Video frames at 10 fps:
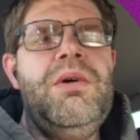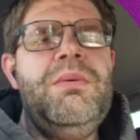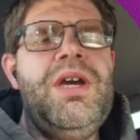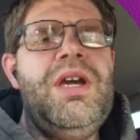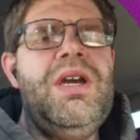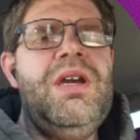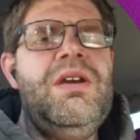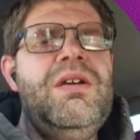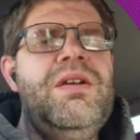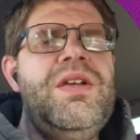
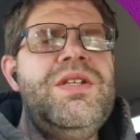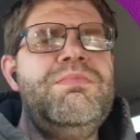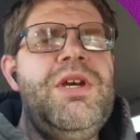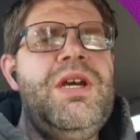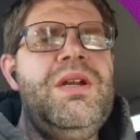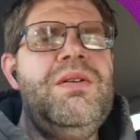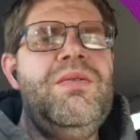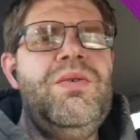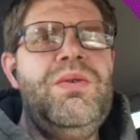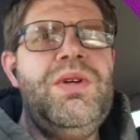Bye-bye. He's mad.
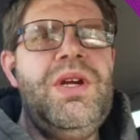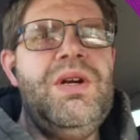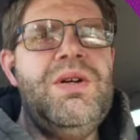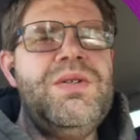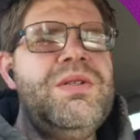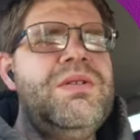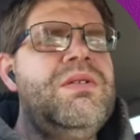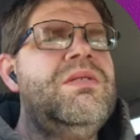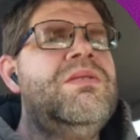Who cares?